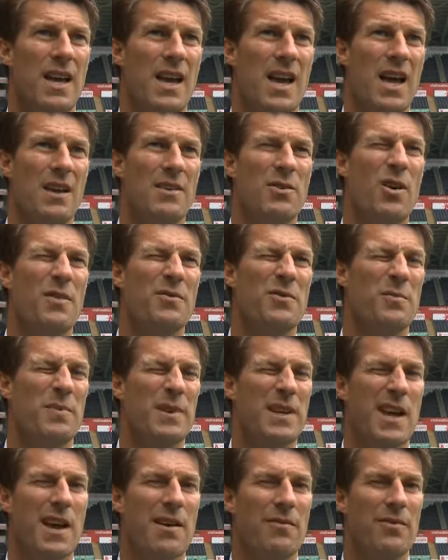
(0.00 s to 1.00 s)
Yeah, you have to
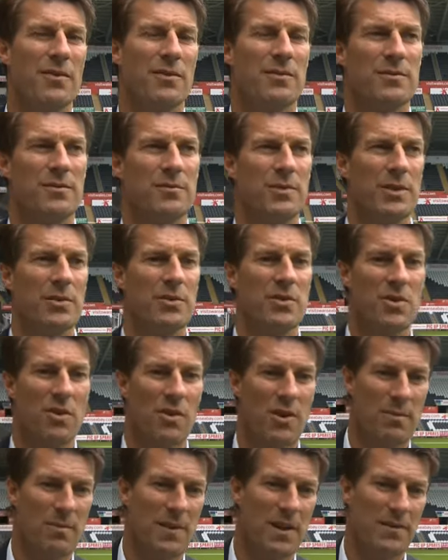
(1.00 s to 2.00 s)
be careful when you
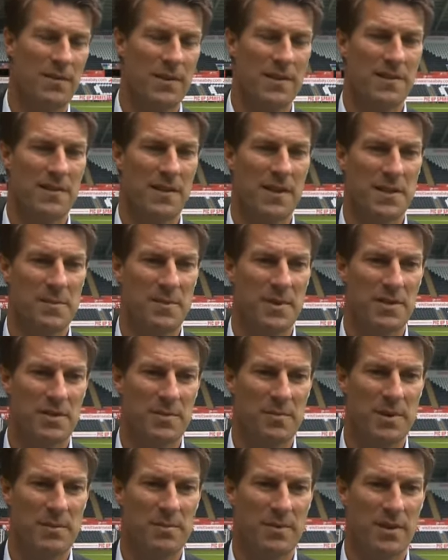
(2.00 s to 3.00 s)
talk about these things, because
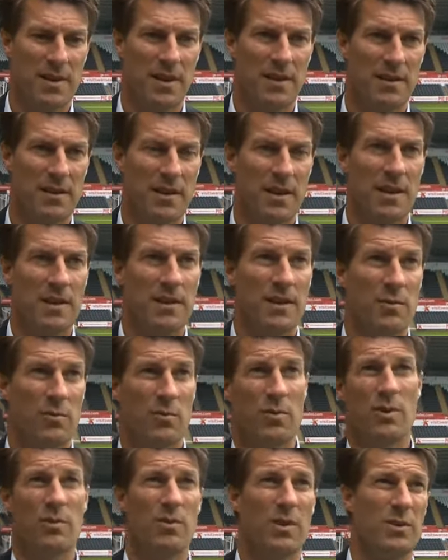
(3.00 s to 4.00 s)
people can think,
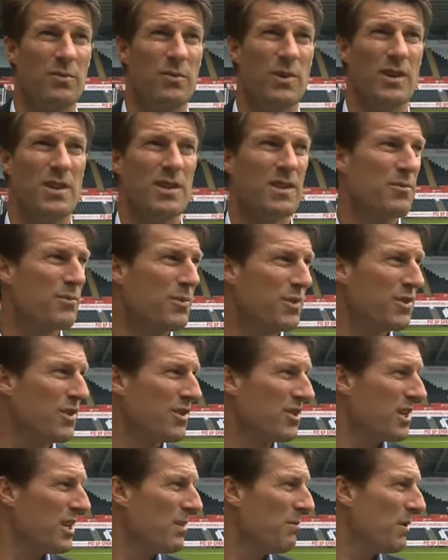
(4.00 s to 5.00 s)
what is it? We
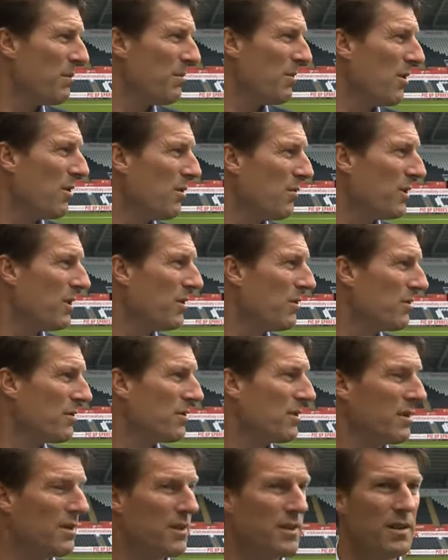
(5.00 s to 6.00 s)
just keep the ball, we
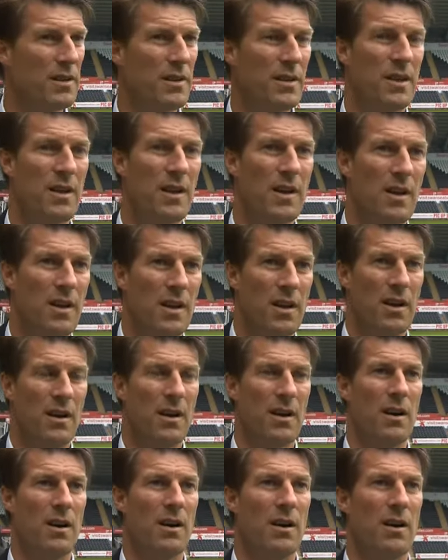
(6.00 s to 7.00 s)
don't...
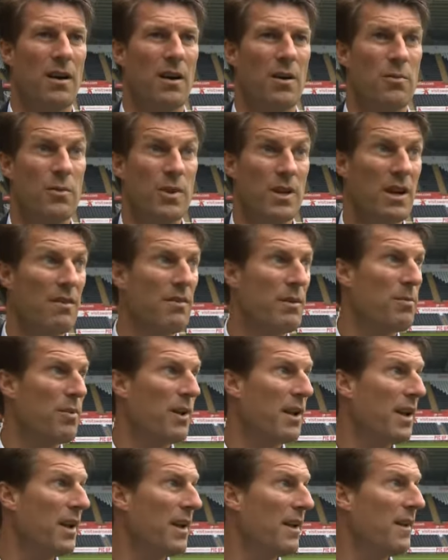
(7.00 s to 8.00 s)
or we never
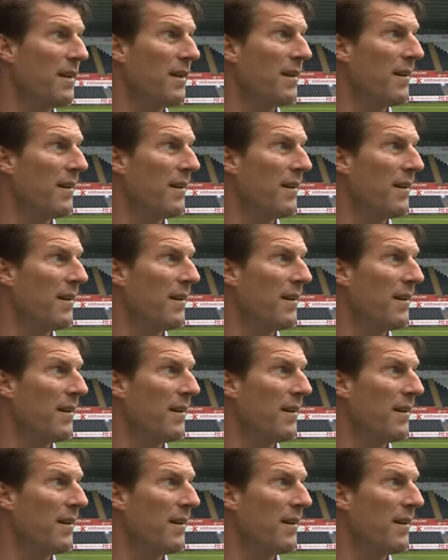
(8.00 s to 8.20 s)
play...